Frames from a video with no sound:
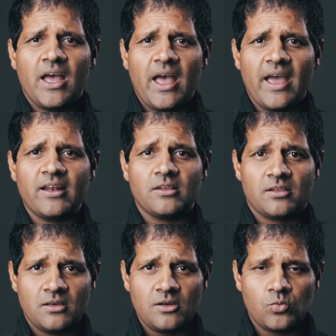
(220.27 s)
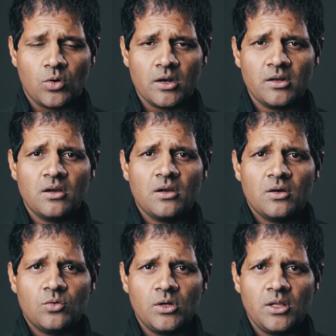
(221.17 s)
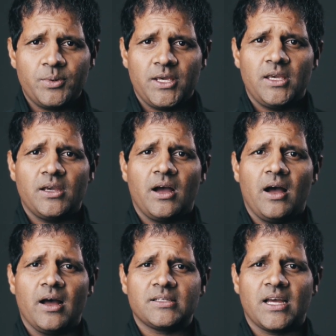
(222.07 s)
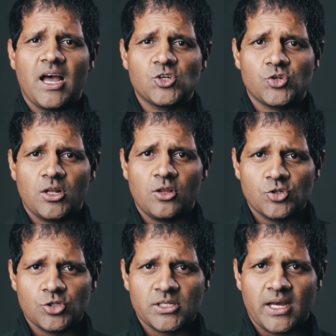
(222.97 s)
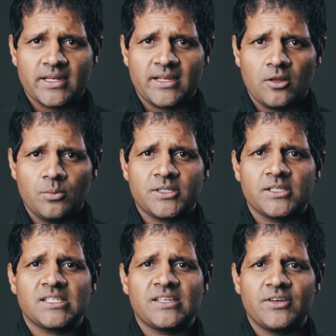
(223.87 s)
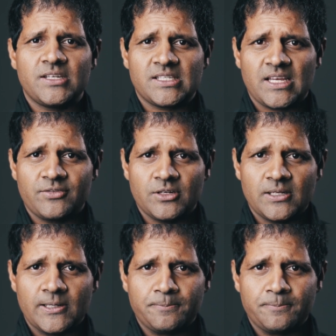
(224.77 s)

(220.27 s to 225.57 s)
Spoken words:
And the third one will be at Andrea Lodges at kilometer 77.